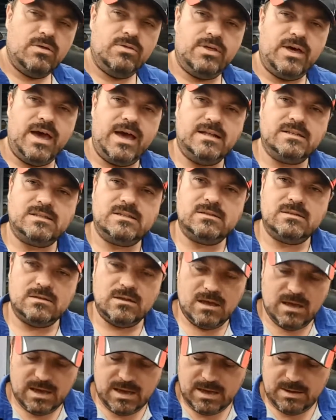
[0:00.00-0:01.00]
that
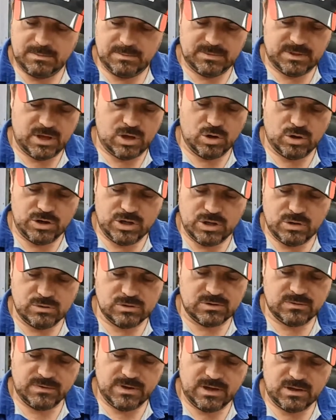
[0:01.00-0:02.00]
they only
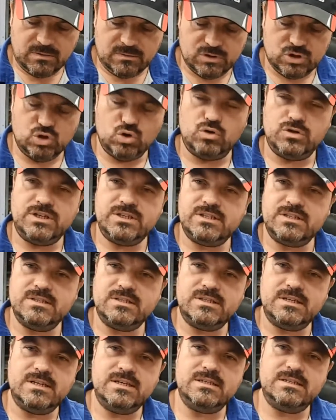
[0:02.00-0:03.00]
used the vehicle for short
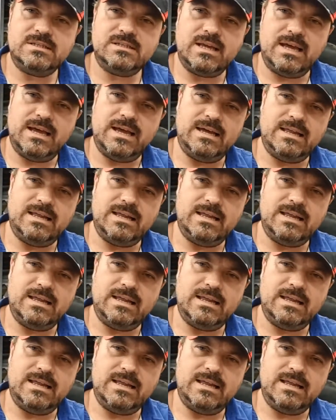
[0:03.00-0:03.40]
distances,